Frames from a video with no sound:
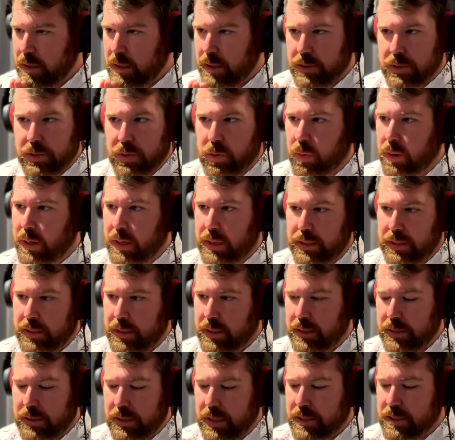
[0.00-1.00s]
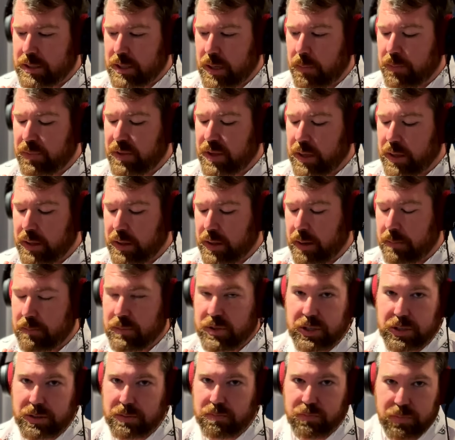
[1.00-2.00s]
great. It's something that I'm
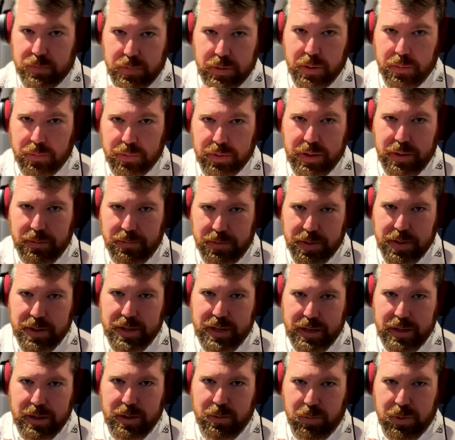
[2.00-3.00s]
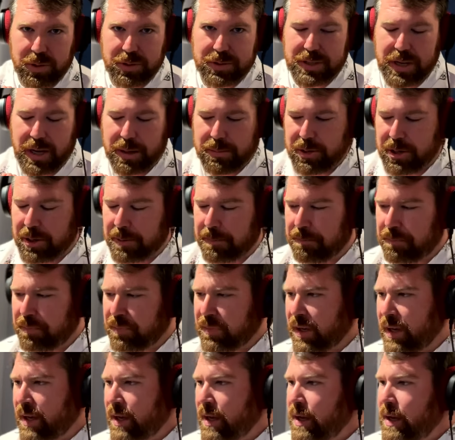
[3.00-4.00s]
just, kind of thinking in real time here.
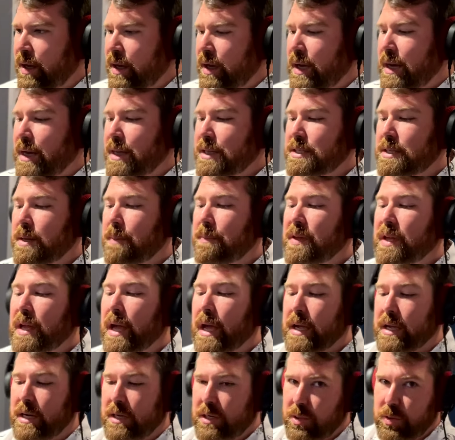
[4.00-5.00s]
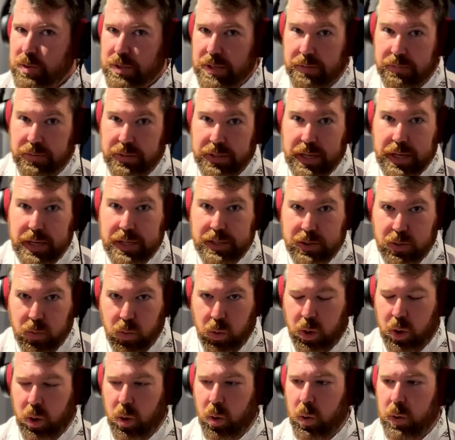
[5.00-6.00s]
It's something I can use every day as a
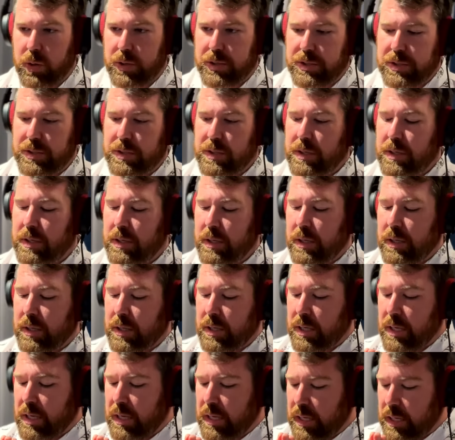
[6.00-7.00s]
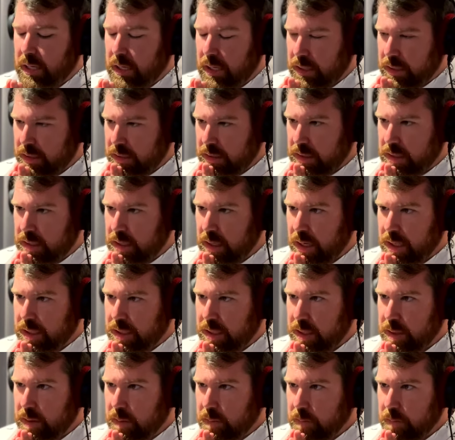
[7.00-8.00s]
workhorse. It
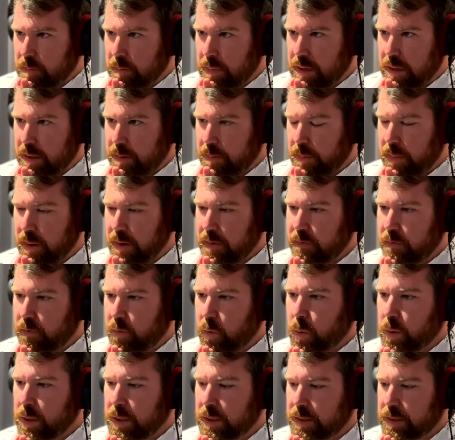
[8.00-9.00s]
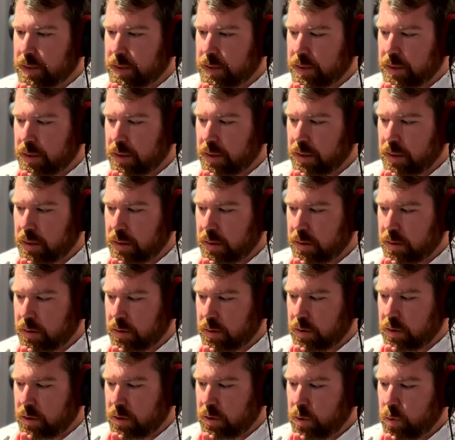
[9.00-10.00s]
doesn't make my voice
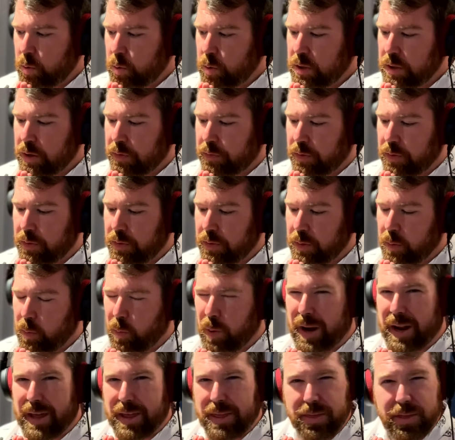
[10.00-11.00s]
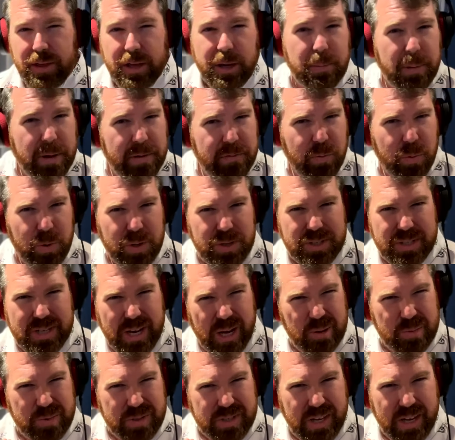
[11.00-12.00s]
too different than what I think my voice
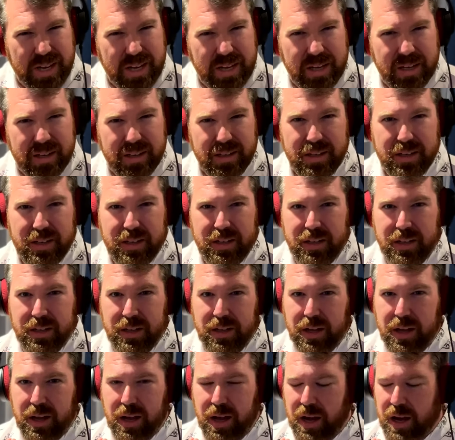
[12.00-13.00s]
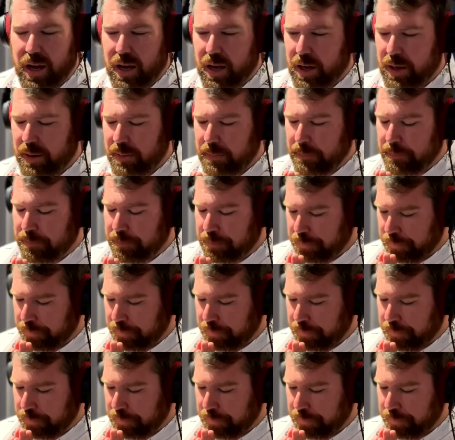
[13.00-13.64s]
sounds like. And